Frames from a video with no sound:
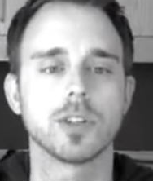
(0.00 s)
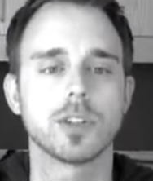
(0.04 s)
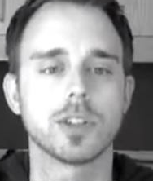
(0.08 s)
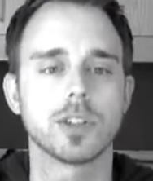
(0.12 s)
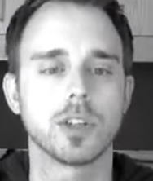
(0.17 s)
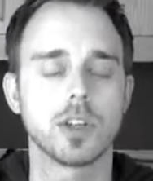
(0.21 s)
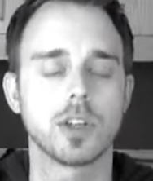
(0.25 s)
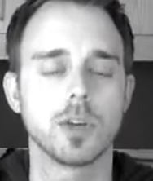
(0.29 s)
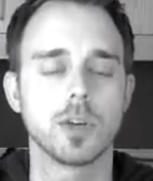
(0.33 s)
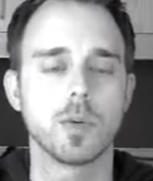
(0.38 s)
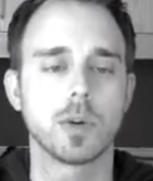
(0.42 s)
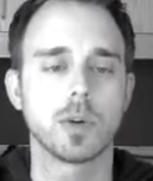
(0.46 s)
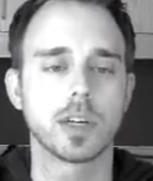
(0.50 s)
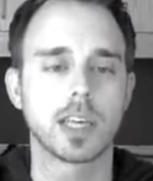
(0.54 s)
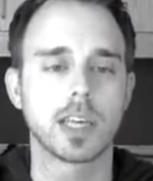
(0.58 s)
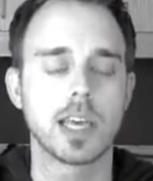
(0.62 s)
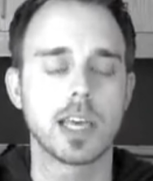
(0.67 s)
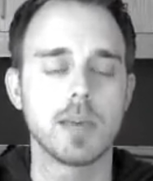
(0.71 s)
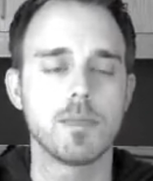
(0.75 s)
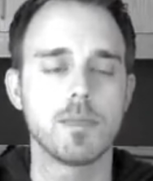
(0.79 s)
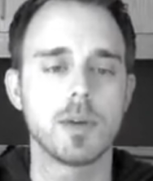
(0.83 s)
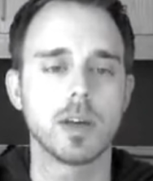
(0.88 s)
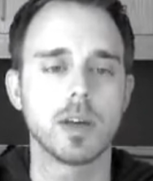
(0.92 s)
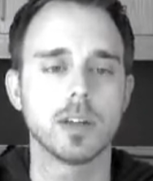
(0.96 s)
So you want to
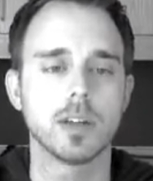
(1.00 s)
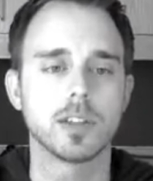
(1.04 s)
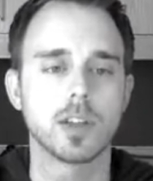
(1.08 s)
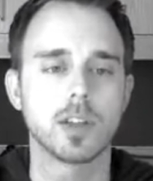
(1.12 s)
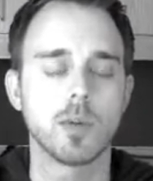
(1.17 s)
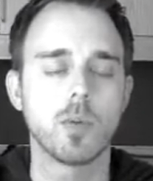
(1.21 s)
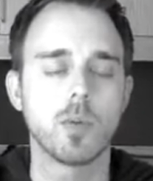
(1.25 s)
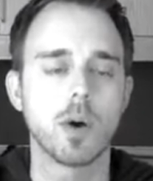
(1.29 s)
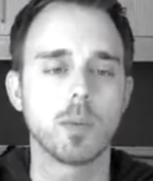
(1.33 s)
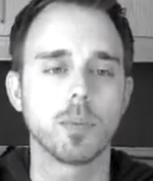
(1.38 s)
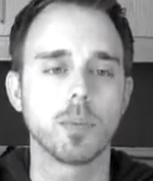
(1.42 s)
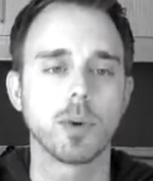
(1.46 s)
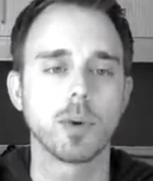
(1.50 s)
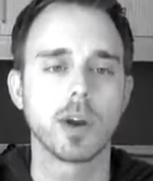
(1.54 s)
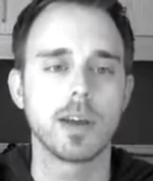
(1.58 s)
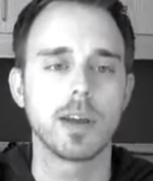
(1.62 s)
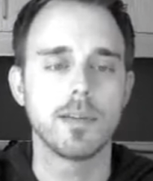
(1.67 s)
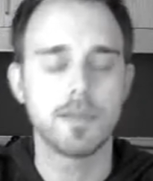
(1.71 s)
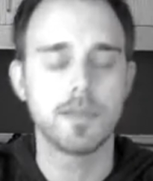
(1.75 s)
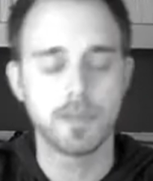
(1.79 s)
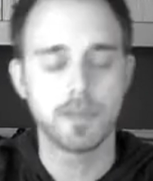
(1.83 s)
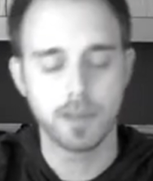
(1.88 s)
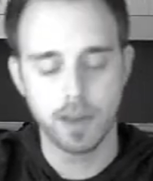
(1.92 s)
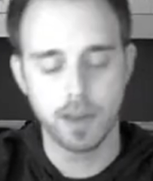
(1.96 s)
keep it somewhat
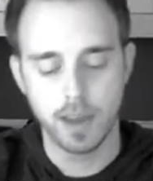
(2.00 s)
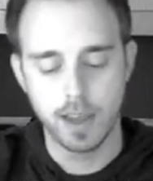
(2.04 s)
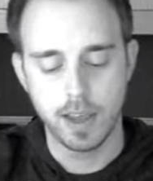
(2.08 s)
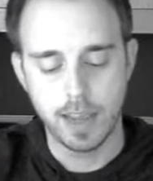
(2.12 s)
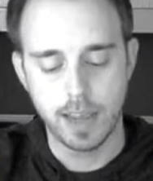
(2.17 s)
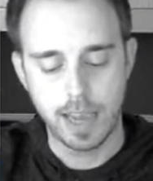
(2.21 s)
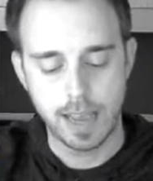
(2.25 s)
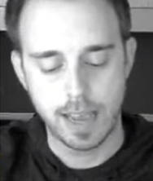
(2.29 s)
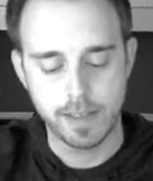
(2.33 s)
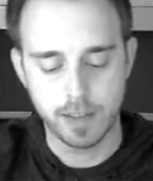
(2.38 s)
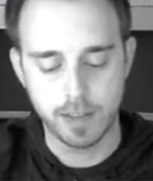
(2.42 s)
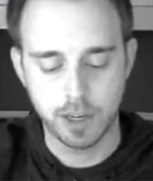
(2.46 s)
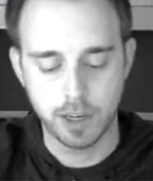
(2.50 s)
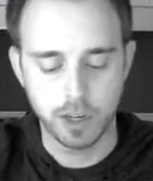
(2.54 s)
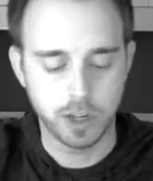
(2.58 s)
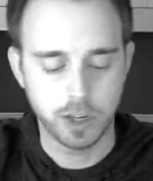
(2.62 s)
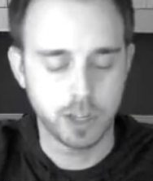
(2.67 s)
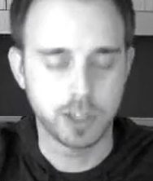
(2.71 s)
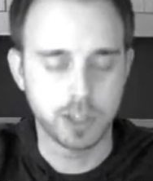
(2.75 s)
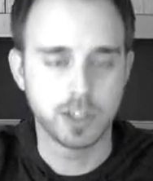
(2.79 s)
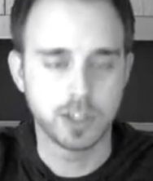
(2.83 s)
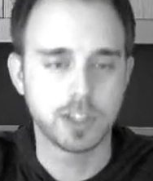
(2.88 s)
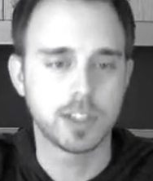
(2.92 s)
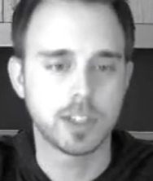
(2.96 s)
brief. And then you
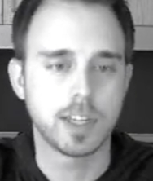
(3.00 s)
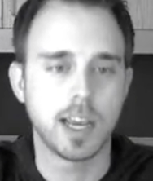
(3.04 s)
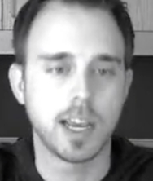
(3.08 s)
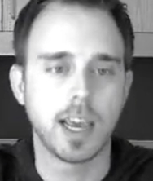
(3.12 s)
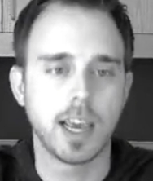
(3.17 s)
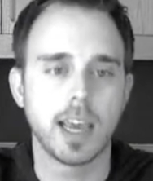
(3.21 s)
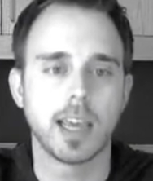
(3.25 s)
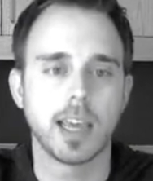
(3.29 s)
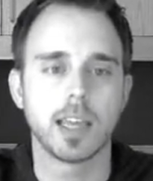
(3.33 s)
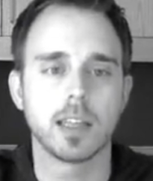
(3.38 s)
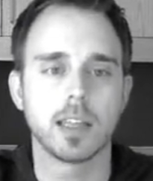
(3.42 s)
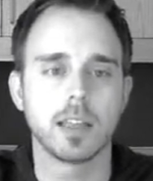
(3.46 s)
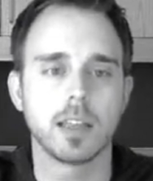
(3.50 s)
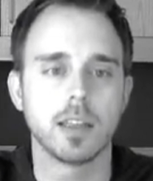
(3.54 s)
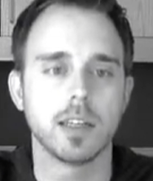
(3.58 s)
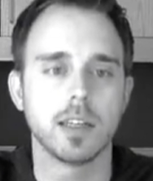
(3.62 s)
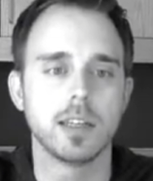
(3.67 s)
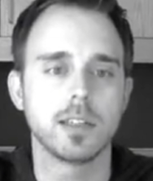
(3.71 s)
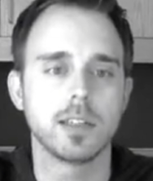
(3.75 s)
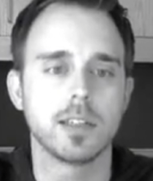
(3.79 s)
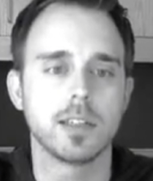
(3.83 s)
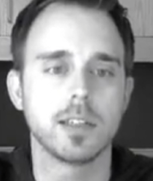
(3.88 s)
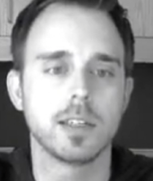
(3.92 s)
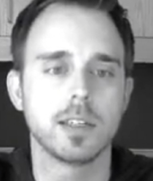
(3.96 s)
could just say,
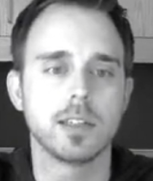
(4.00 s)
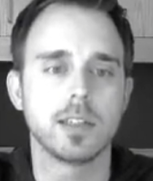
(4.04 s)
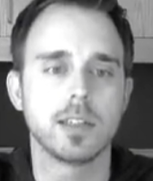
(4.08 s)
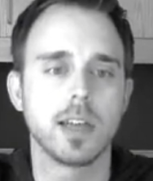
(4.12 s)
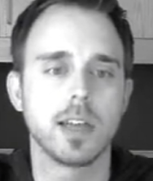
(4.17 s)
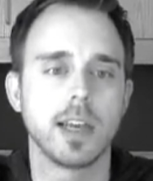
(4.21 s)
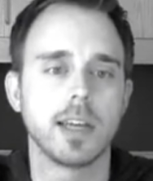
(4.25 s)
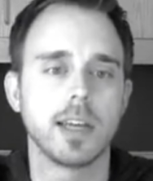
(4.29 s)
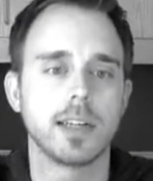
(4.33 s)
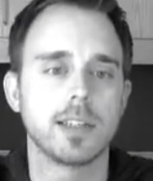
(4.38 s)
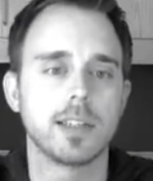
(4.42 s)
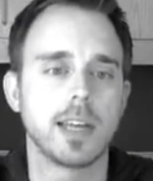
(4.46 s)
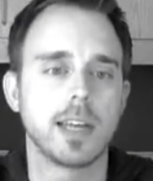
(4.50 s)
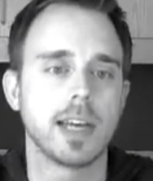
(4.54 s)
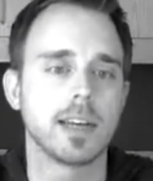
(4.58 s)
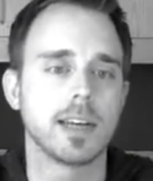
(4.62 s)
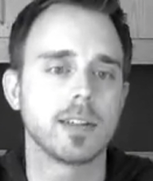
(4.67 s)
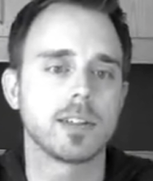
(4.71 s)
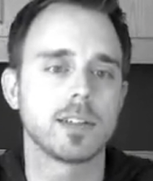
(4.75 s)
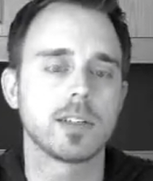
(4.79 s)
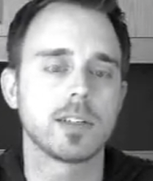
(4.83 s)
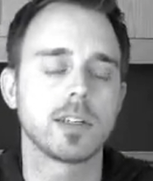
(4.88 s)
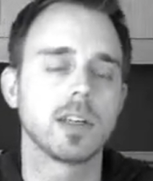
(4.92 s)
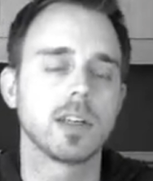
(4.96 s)
this is a
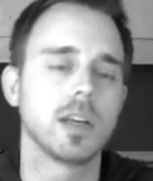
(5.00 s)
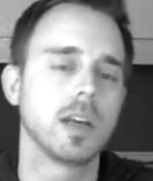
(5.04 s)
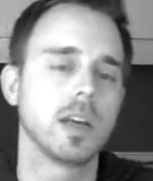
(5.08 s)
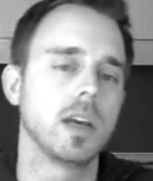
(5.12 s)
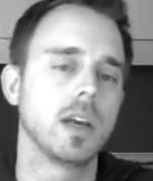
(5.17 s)
test.